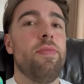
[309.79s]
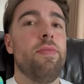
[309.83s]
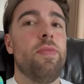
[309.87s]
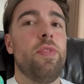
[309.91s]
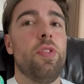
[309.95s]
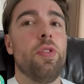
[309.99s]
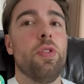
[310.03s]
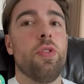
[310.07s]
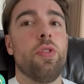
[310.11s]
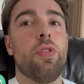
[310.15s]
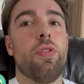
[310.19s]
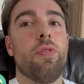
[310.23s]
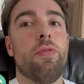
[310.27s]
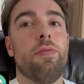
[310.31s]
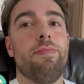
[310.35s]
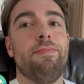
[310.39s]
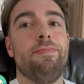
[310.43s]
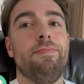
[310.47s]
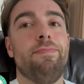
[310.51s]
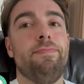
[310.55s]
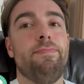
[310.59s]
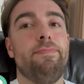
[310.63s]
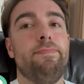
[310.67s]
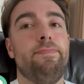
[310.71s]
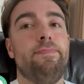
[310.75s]
Just
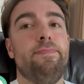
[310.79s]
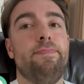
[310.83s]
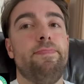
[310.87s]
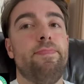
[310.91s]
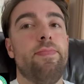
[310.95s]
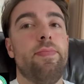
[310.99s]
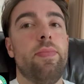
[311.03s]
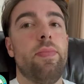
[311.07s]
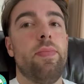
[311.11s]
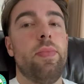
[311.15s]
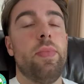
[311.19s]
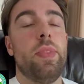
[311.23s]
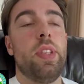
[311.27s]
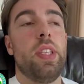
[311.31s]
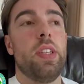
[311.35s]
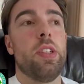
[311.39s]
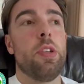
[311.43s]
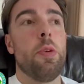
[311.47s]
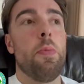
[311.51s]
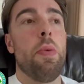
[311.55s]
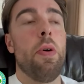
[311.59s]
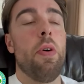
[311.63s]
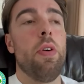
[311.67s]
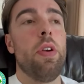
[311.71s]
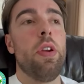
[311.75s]

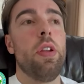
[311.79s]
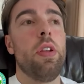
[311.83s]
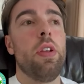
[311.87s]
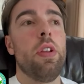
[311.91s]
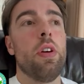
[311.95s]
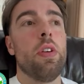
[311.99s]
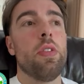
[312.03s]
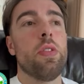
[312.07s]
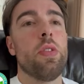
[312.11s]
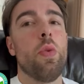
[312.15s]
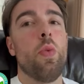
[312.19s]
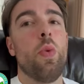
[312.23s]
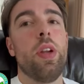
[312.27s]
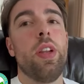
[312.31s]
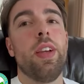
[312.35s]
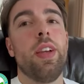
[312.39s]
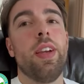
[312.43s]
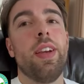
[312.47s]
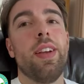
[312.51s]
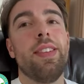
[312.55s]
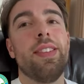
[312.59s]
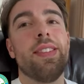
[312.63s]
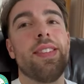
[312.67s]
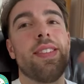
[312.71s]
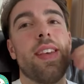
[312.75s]
disappointing not to win
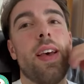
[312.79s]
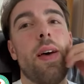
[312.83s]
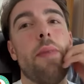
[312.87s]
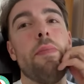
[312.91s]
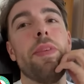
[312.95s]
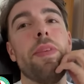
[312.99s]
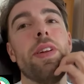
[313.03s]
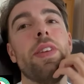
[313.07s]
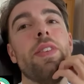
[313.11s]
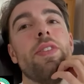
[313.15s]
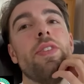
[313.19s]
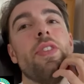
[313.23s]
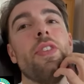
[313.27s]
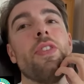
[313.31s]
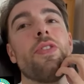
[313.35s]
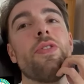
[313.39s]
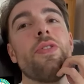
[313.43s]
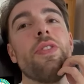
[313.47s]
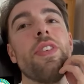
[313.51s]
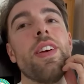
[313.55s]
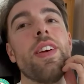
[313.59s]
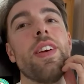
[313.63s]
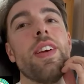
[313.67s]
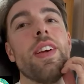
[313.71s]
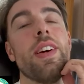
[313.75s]
against ten men and not
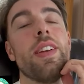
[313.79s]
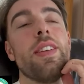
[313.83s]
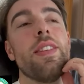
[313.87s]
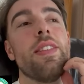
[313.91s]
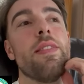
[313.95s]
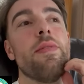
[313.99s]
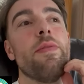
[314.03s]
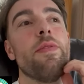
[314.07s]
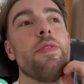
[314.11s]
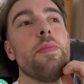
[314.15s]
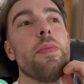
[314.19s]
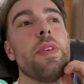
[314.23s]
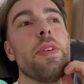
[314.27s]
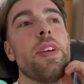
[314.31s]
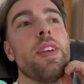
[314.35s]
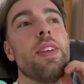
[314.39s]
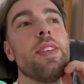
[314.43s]
create anything for me.